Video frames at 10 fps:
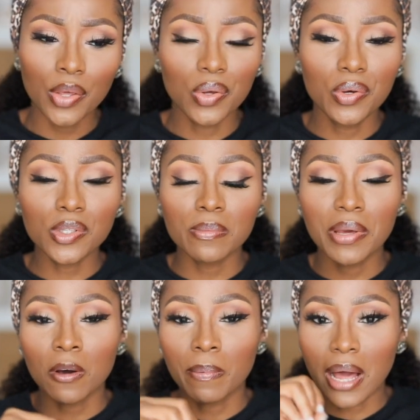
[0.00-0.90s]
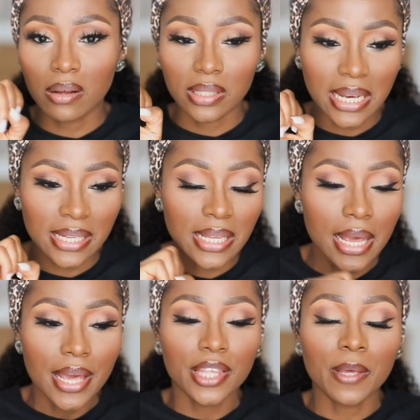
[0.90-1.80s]
you go to makeup counters,
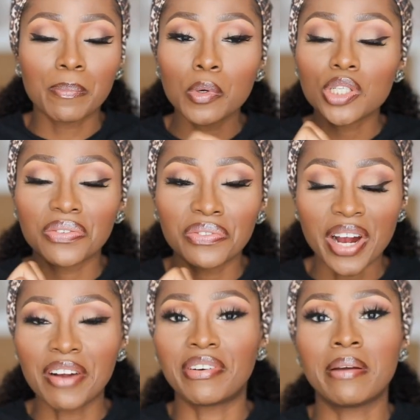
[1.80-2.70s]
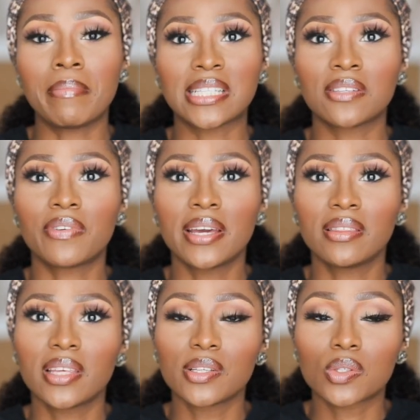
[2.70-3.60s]
they push very, very mattifying
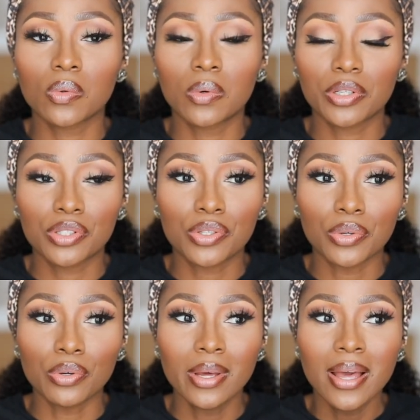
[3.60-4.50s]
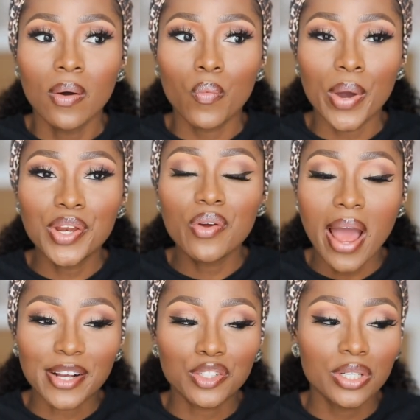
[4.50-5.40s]
things towards you. When you
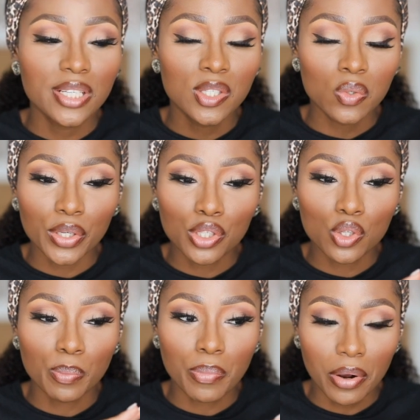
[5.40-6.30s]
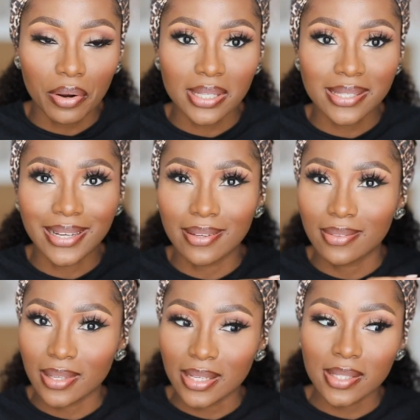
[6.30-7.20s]
actually switch to products like
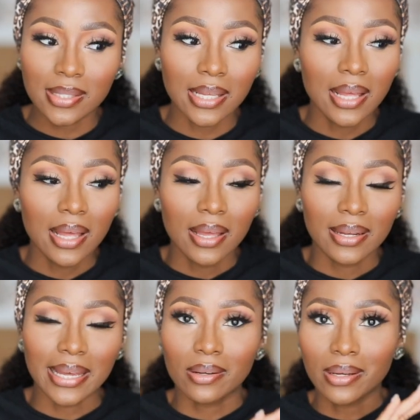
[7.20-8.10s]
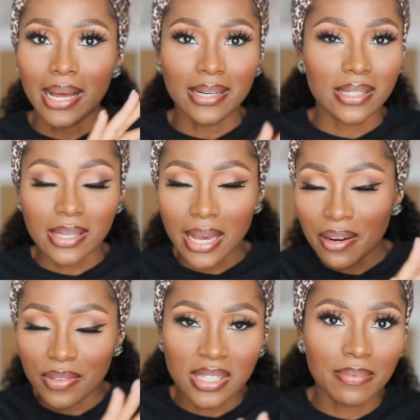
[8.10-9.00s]
this, like, and it's kind
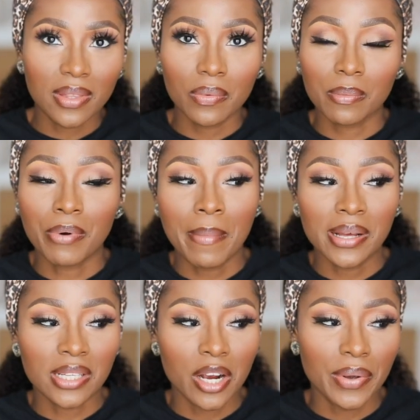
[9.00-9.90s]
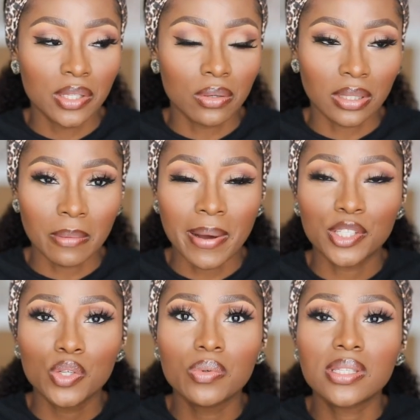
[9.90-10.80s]
of the same thing with the primers I already talked about, you will